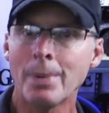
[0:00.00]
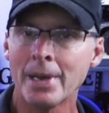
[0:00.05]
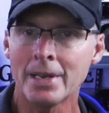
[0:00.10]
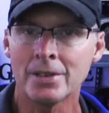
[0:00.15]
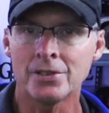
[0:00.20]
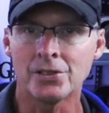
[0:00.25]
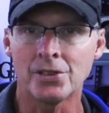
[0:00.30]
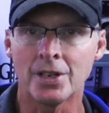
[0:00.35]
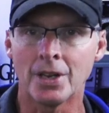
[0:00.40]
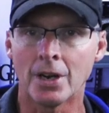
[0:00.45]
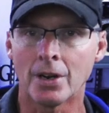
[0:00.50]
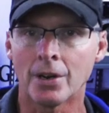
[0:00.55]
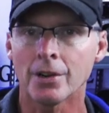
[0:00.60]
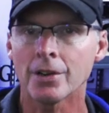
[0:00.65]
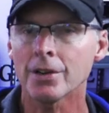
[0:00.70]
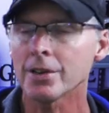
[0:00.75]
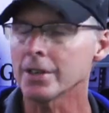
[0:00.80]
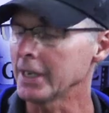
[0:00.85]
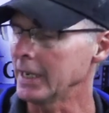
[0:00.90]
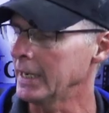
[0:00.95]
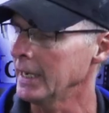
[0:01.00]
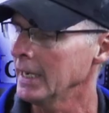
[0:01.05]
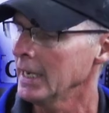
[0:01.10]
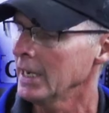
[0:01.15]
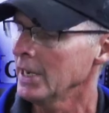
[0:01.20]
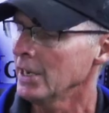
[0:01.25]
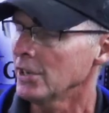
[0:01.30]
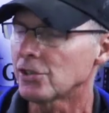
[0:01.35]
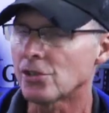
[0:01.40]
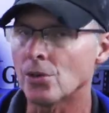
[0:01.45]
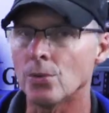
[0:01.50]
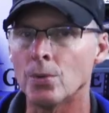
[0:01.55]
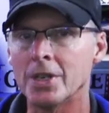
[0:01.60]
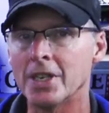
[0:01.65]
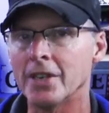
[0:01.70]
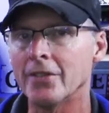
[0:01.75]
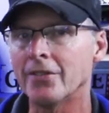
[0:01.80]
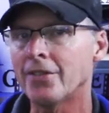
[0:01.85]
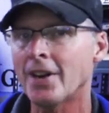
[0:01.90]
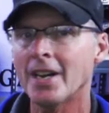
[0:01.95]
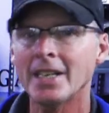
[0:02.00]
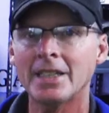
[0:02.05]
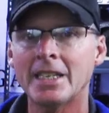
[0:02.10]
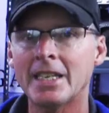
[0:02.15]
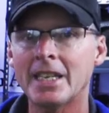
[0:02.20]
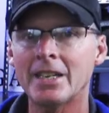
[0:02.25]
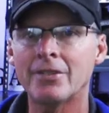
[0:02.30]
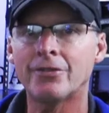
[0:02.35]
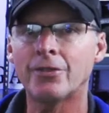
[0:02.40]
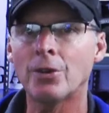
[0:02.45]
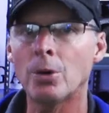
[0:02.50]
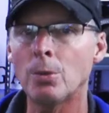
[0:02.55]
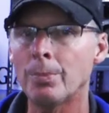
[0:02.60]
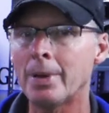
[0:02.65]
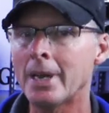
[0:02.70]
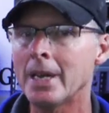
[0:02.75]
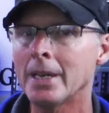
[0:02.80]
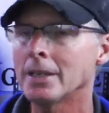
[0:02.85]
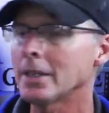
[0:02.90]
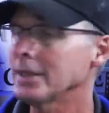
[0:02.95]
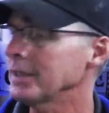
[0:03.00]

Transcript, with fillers: ends in a hurry. So when you finally get full pin